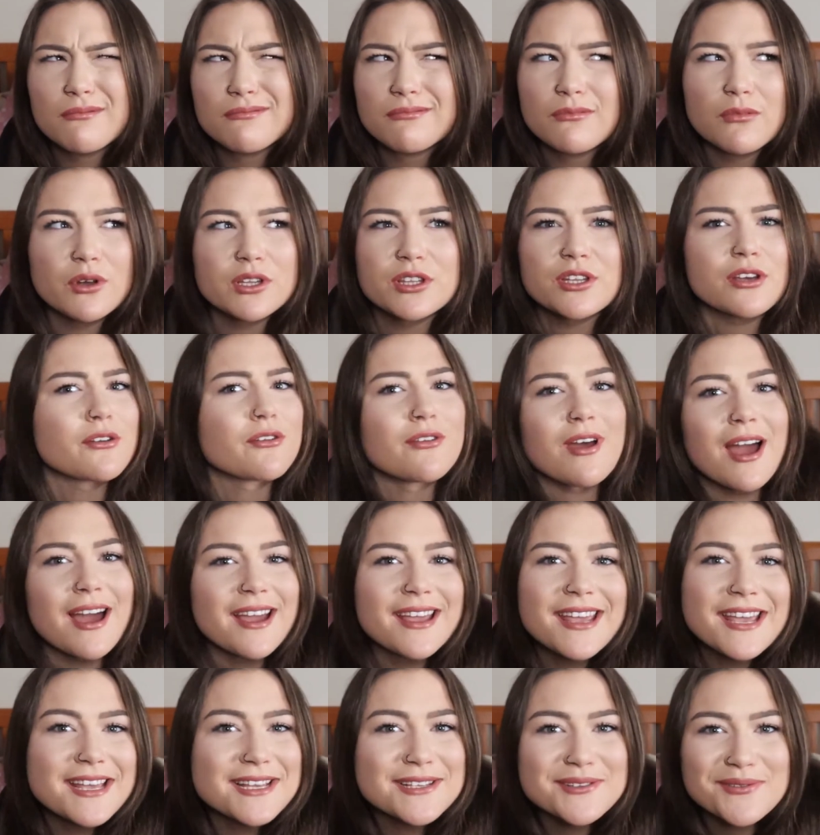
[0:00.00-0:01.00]
what the
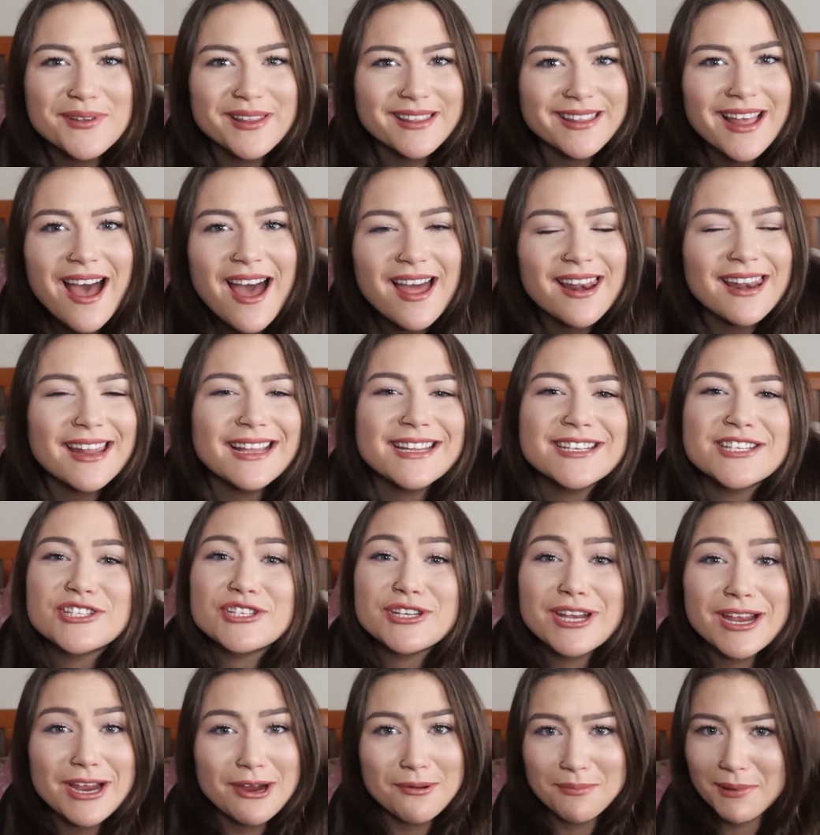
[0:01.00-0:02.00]
crack is with that? Like, did
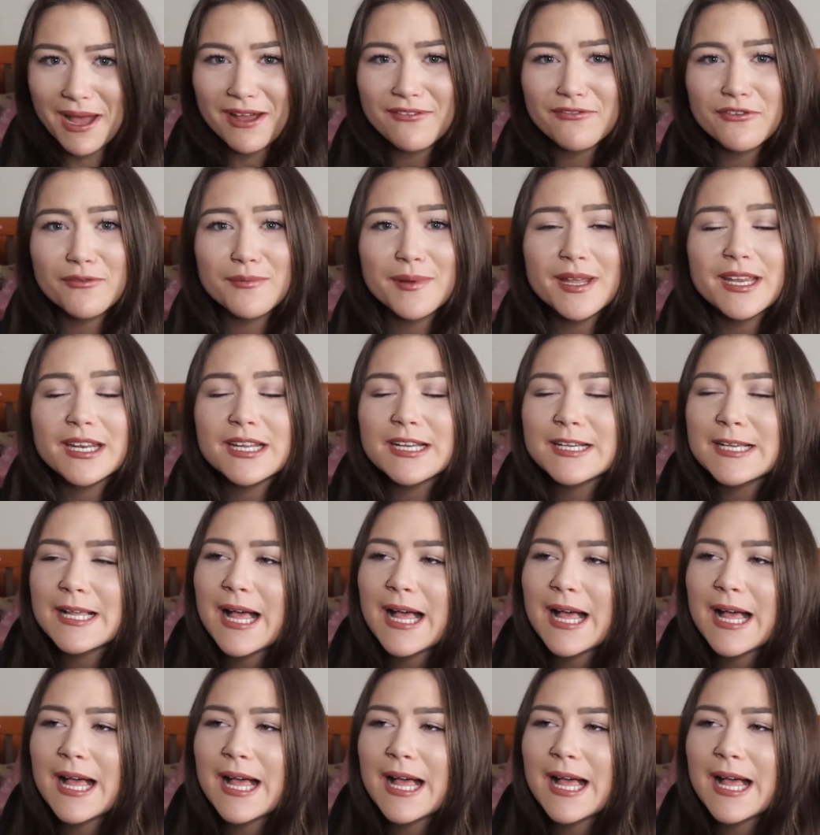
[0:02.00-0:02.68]
you hear back from it?